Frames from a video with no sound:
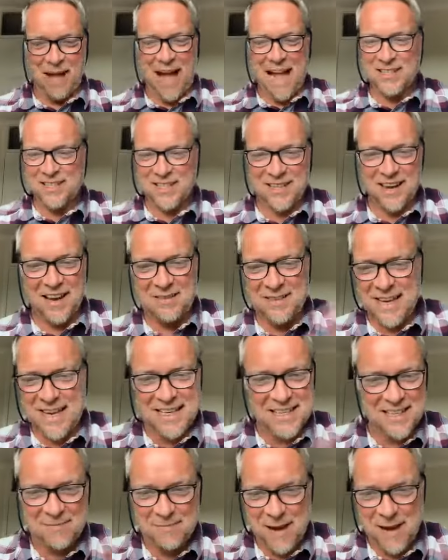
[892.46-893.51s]
but actually, I'm saying
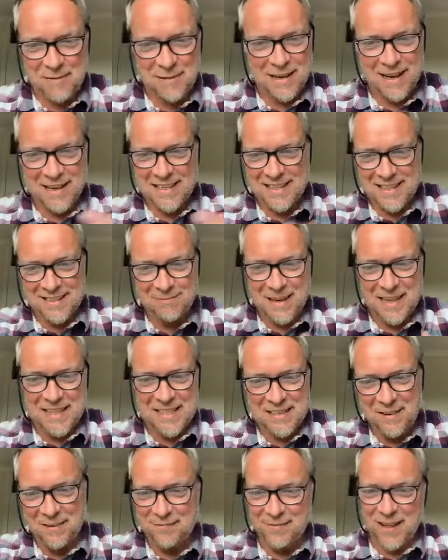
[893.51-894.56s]
it doesn't matter. We, I can we can
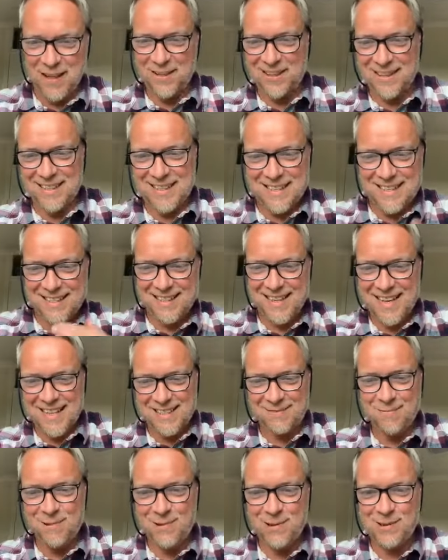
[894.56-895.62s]
still feel because it's
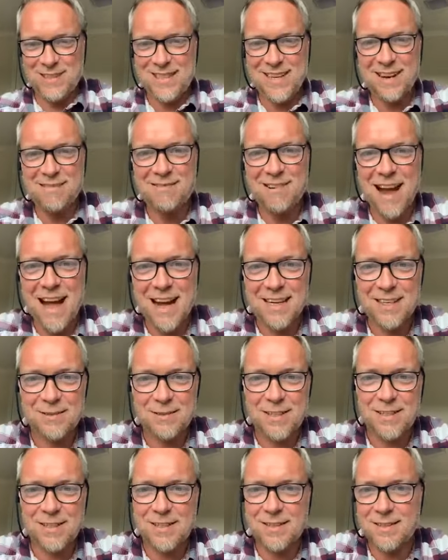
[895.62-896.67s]
it's more direct,
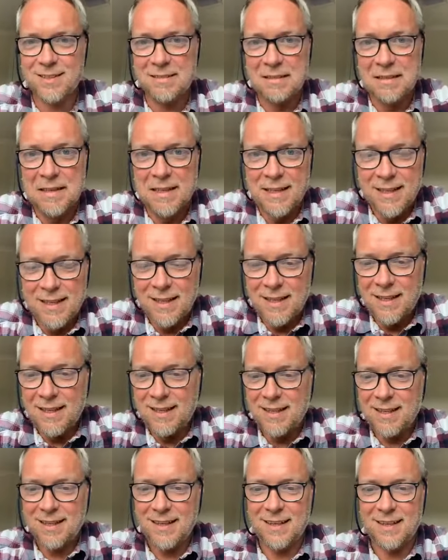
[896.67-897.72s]
which is
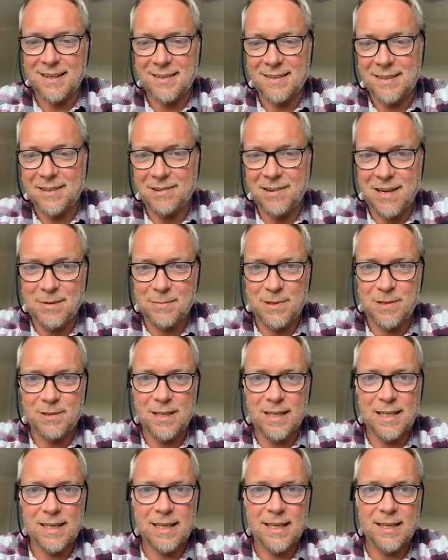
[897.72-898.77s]
you know it's incredible,
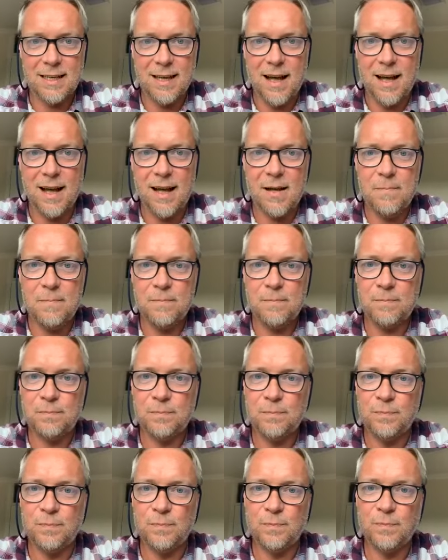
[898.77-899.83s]
really. Um,
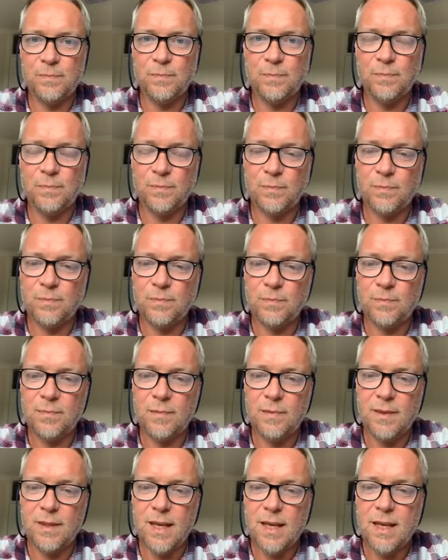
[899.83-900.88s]

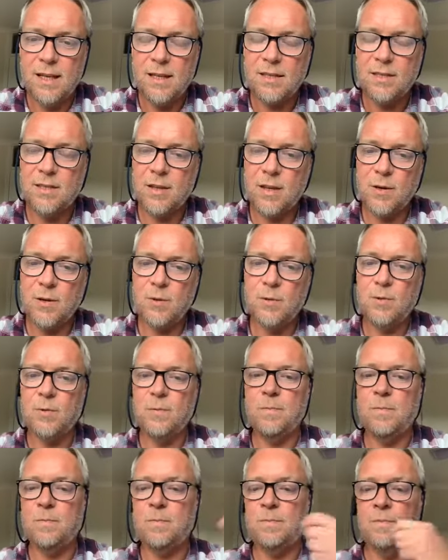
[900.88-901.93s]

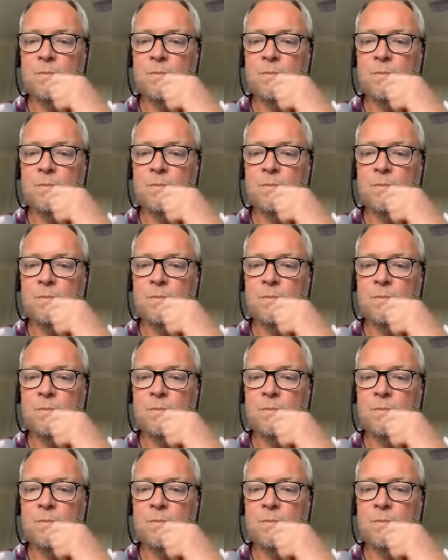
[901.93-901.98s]
so